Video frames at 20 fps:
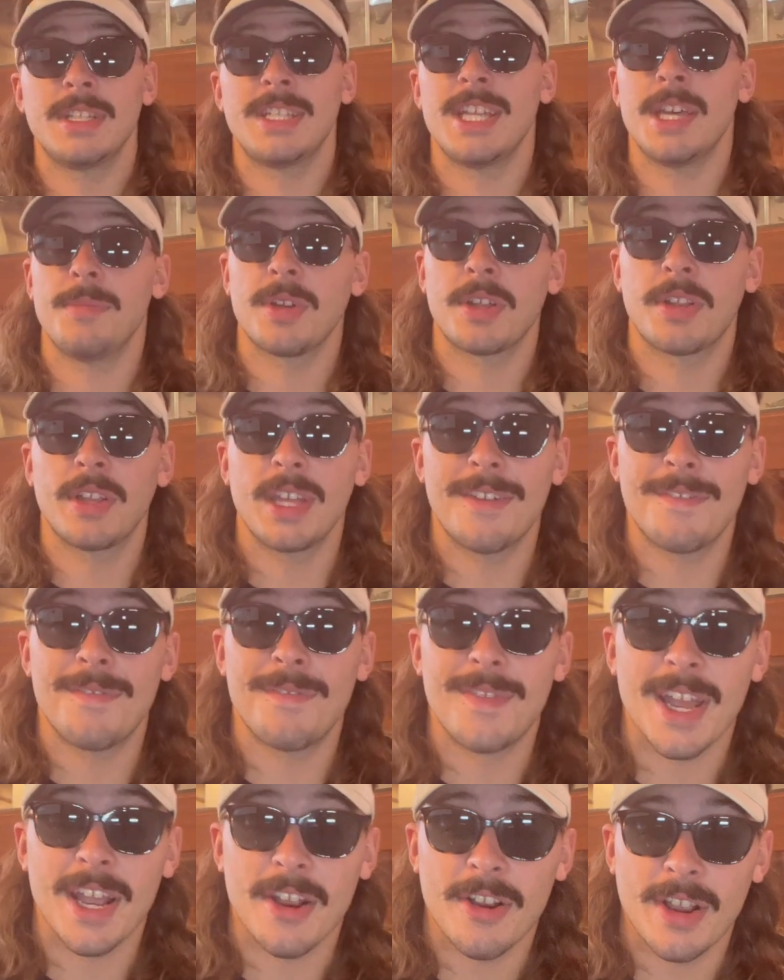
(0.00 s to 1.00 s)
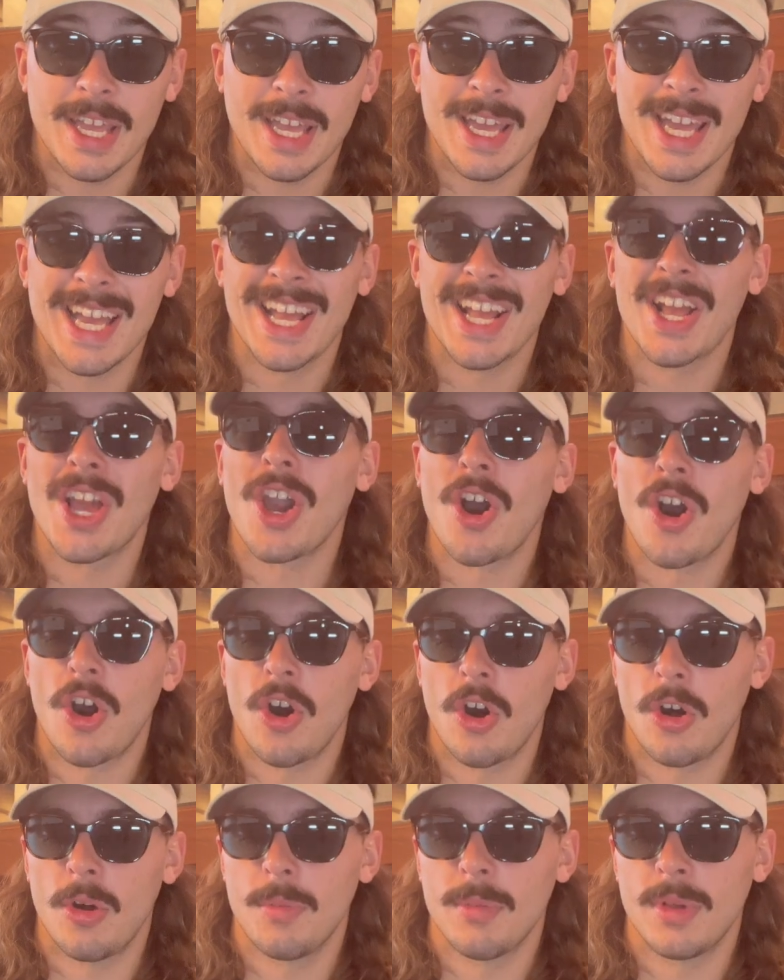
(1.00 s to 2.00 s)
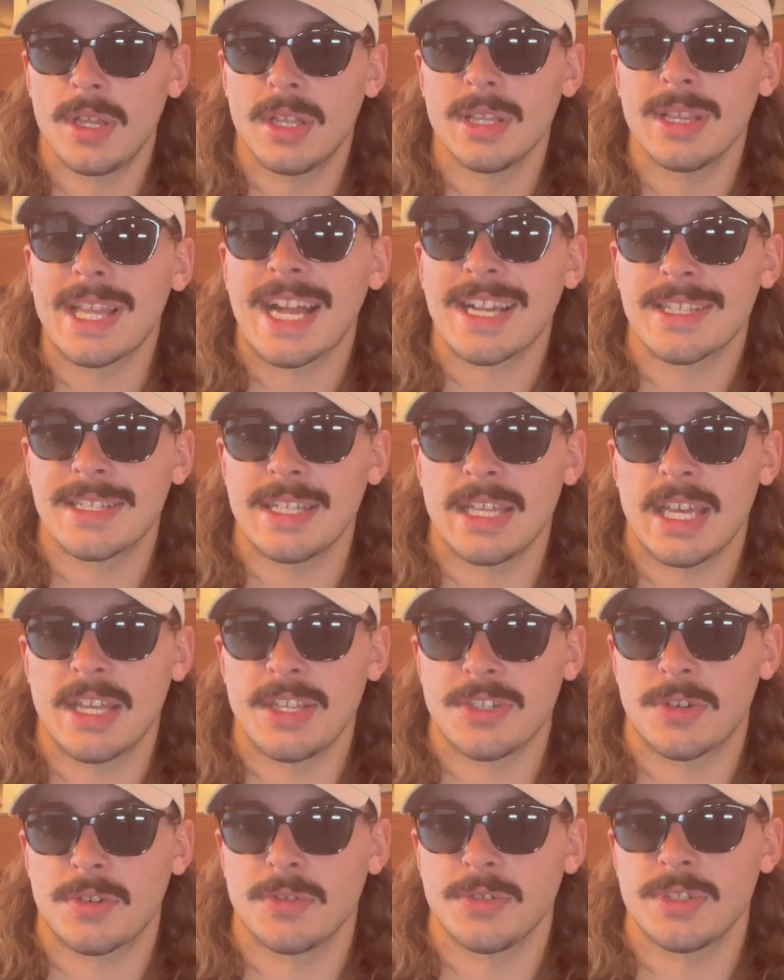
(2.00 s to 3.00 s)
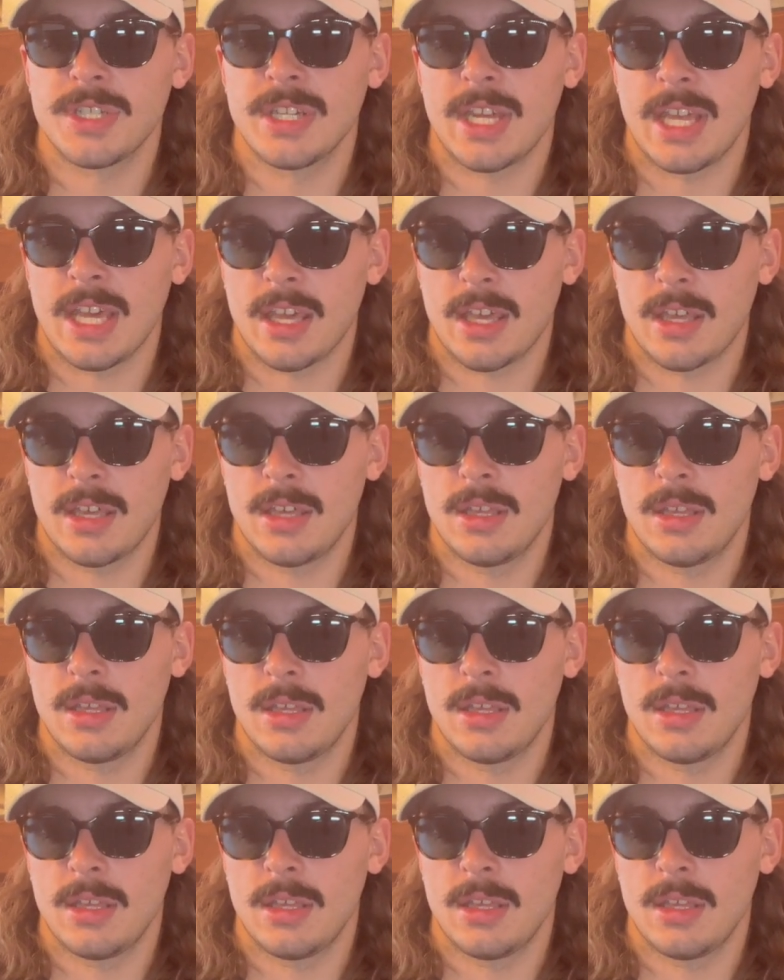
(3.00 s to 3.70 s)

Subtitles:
Typically a very calm, lackadaisical snake.